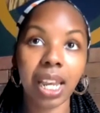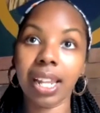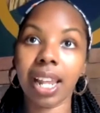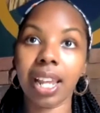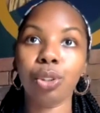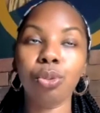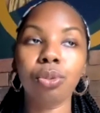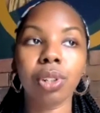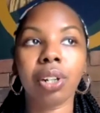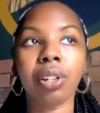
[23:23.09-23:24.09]
and that you
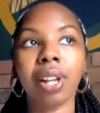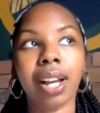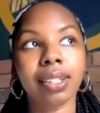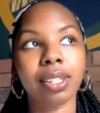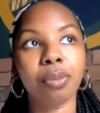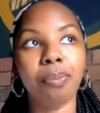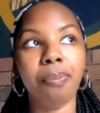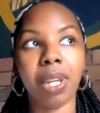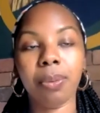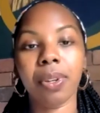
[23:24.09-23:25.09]
learn how to
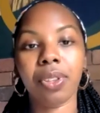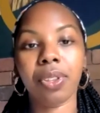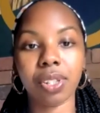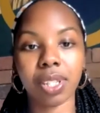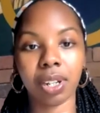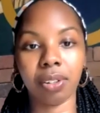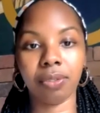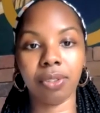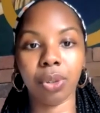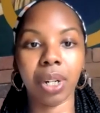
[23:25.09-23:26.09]
be with yourself
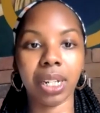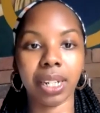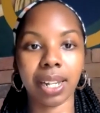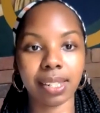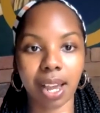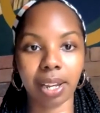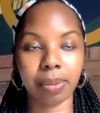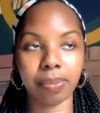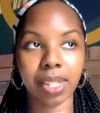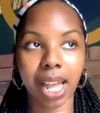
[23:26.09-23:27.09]
during that
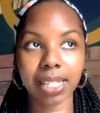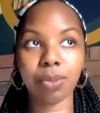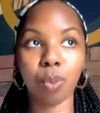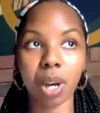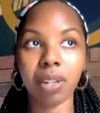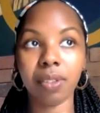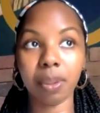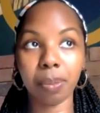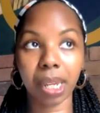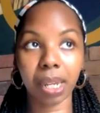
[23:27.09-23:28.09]
time. So that's one of the